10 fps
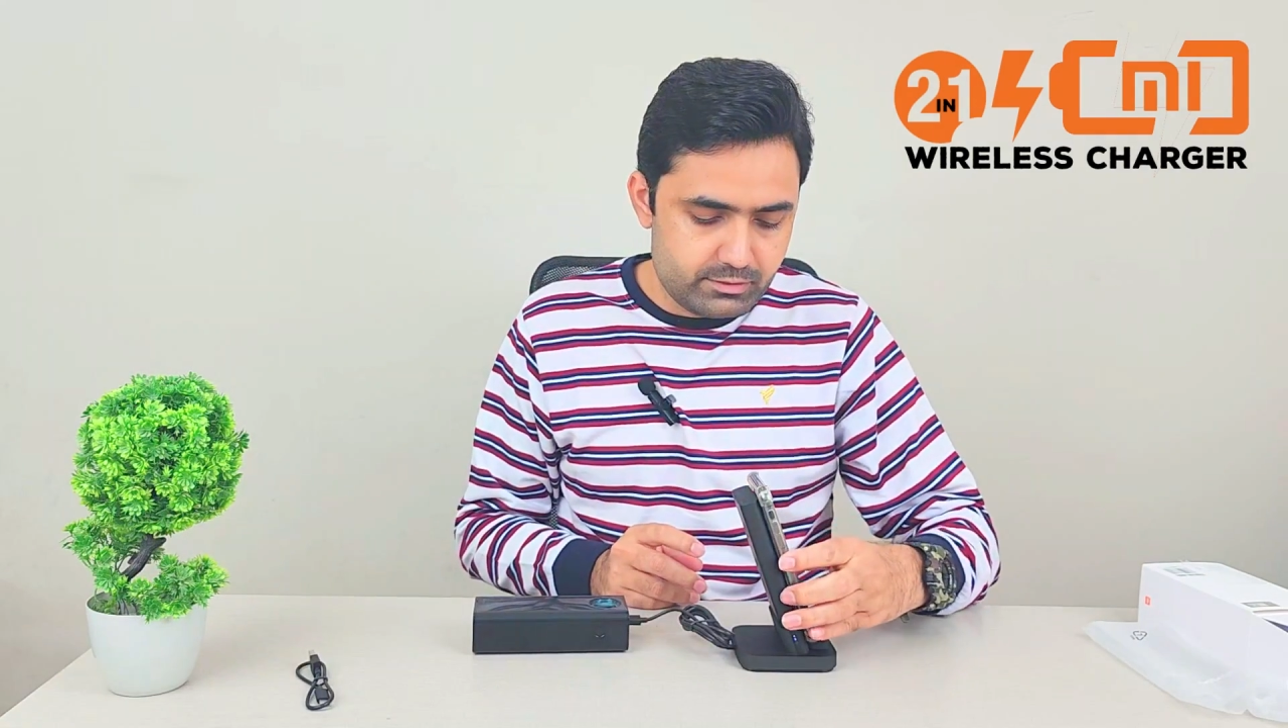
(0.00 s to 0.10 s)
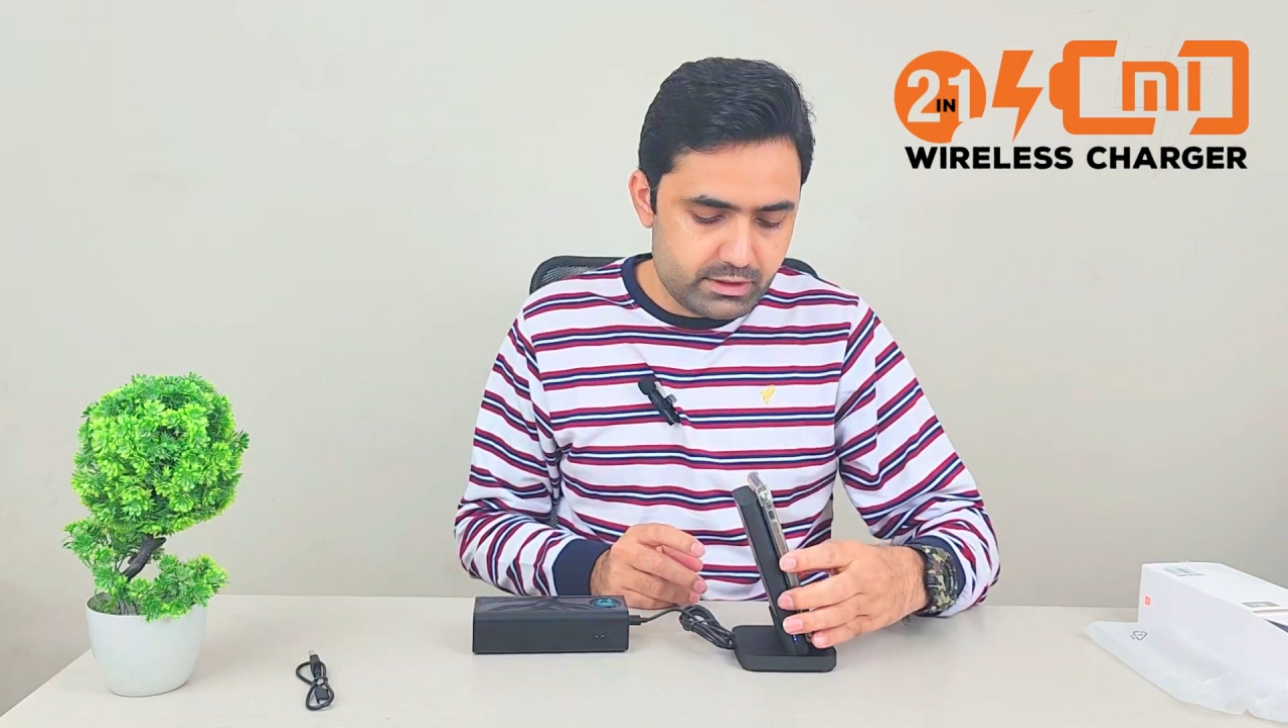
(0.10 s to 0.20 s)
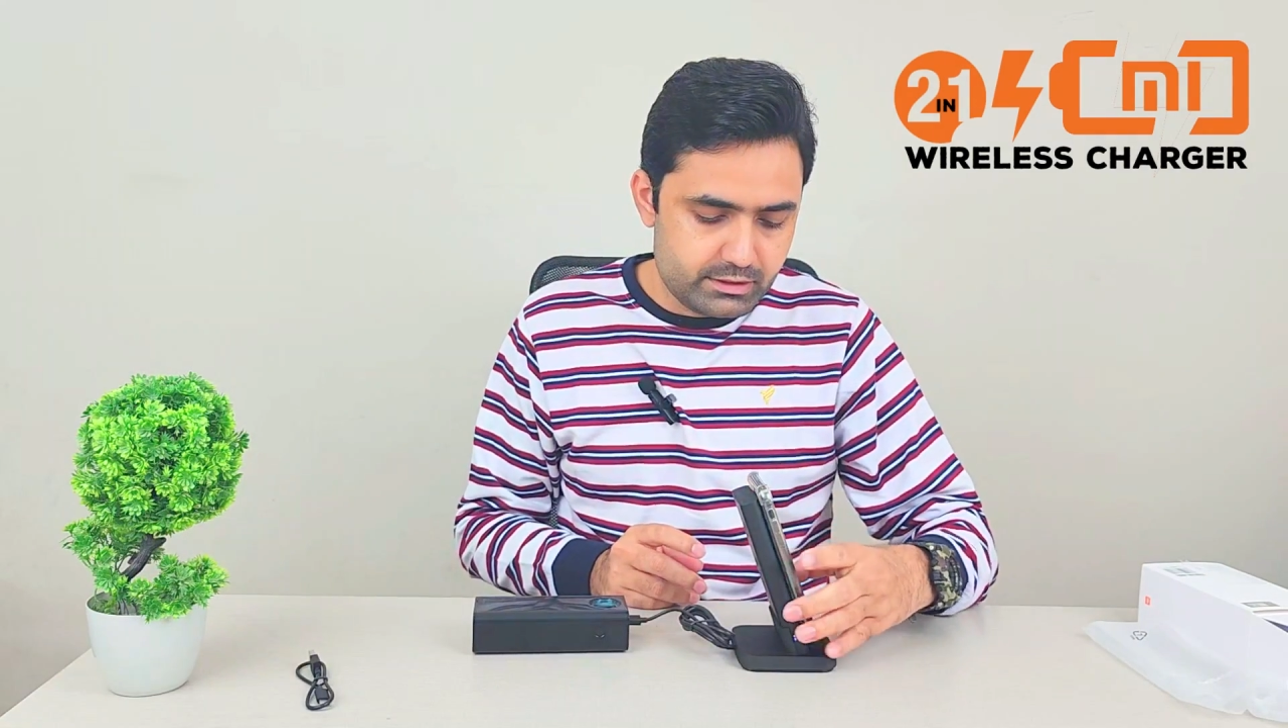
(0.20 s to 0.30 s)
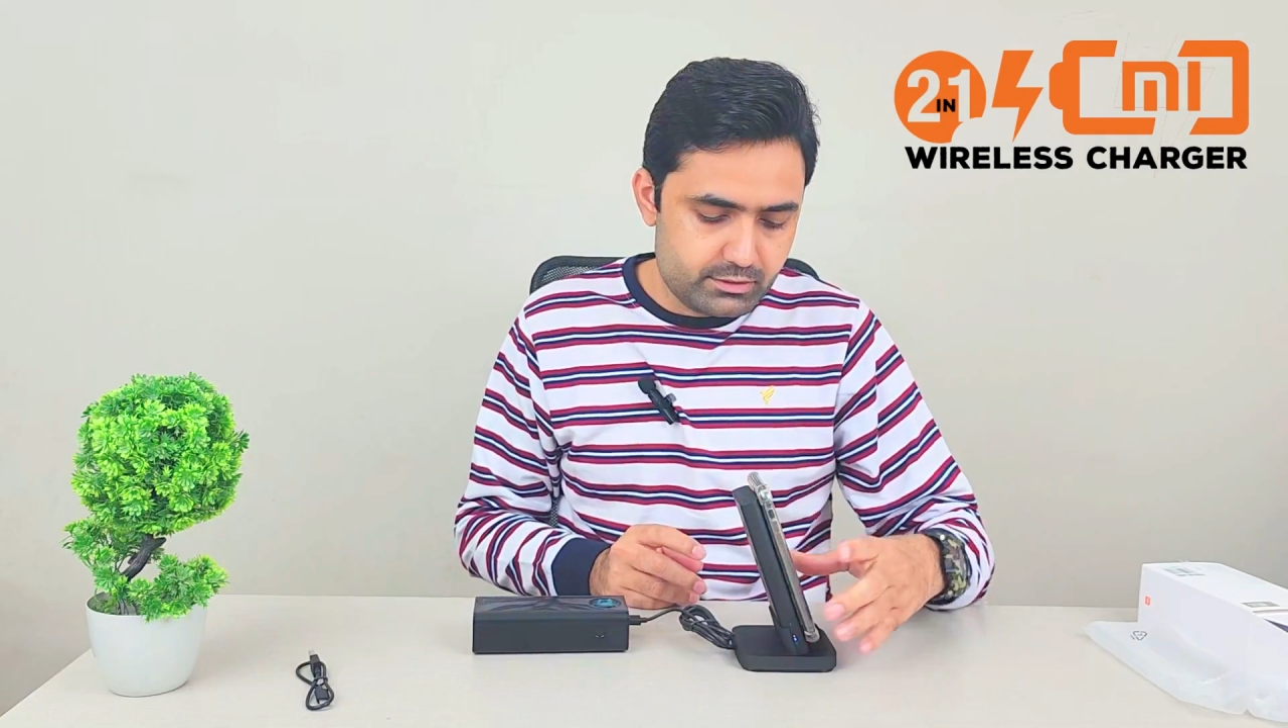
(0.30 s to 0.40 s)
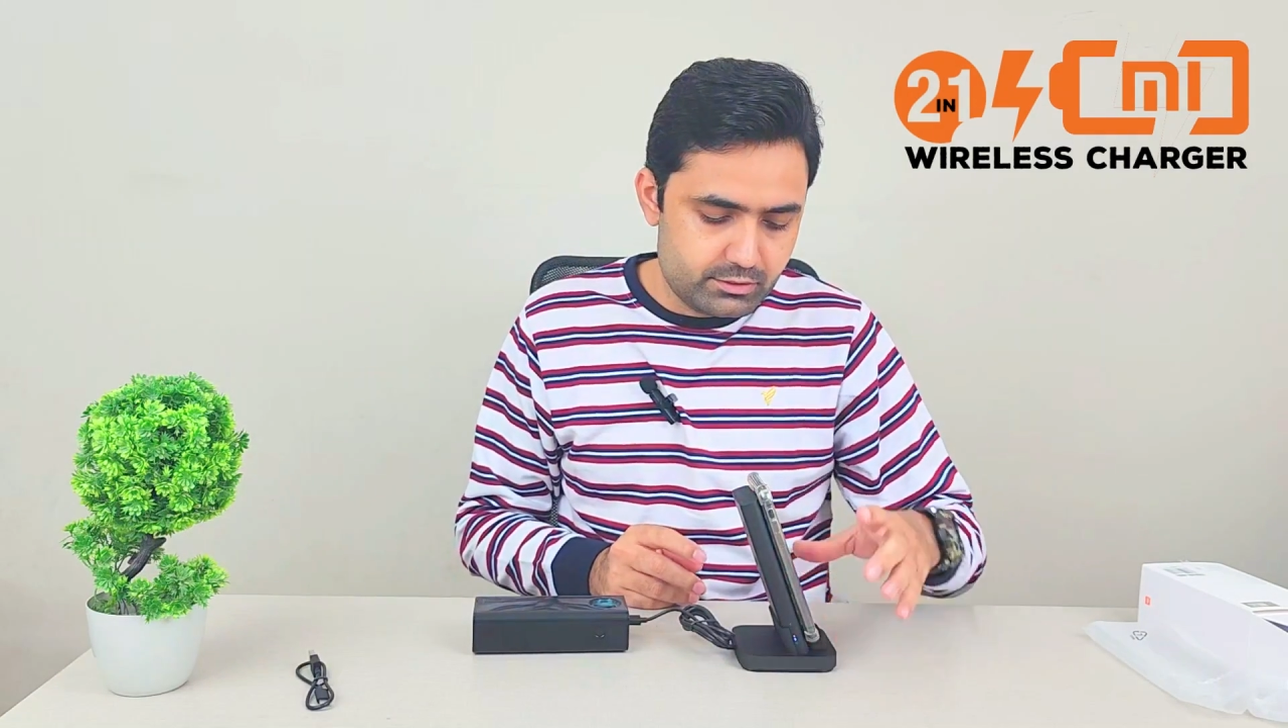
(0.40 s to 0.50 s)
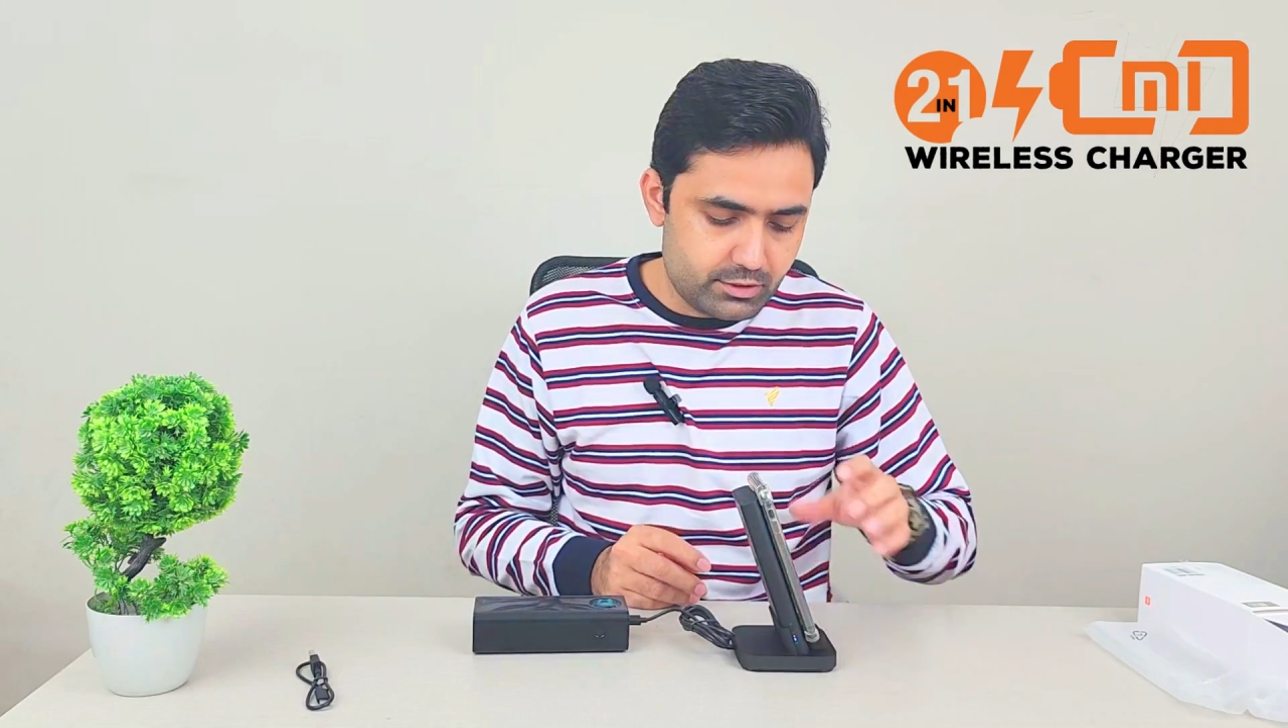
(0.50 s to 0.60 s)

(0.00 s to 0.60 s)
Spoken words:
device on